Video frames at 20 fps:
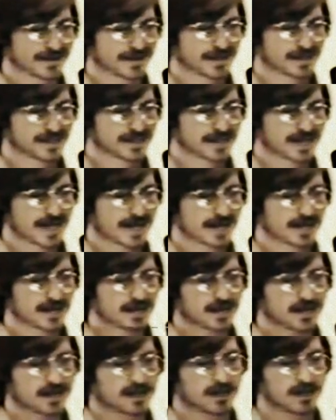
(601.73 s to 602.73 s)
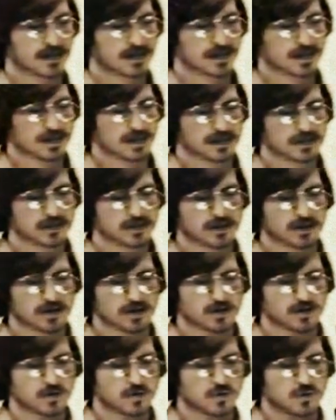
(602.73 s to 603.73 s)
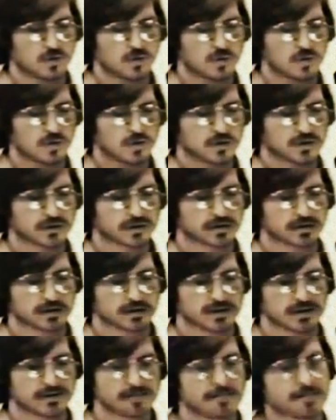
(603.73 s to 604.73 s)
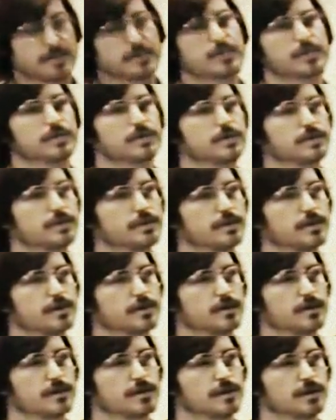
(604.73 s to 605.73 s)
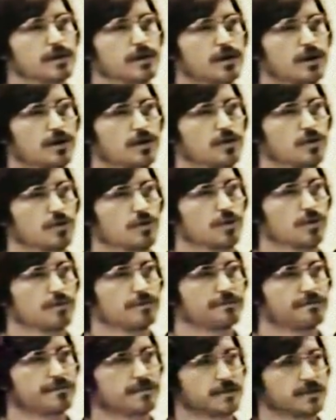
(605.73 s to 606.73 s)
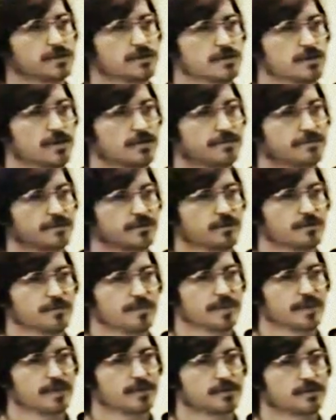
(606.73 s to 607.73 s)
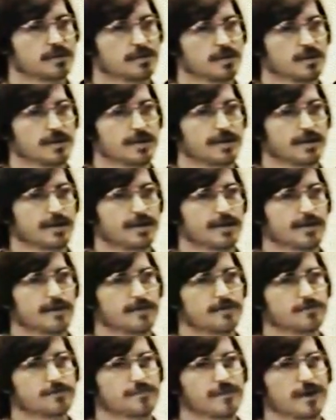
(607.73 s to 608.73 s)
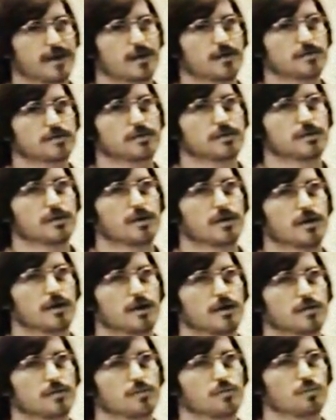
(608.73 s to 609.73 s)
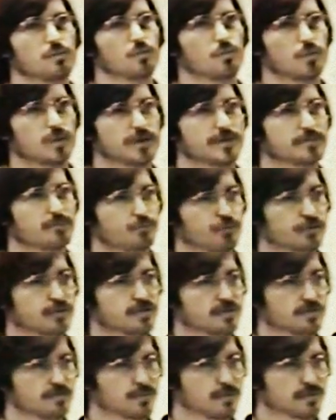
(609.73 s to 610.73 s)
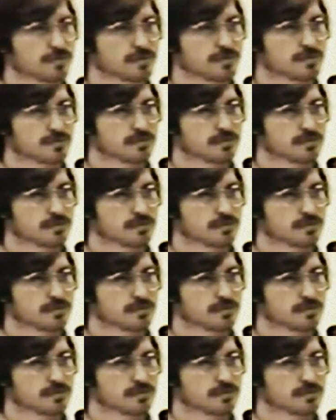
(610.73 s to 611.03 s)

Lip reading: is that our whole company, our whole philosophical base, is founded on one principle.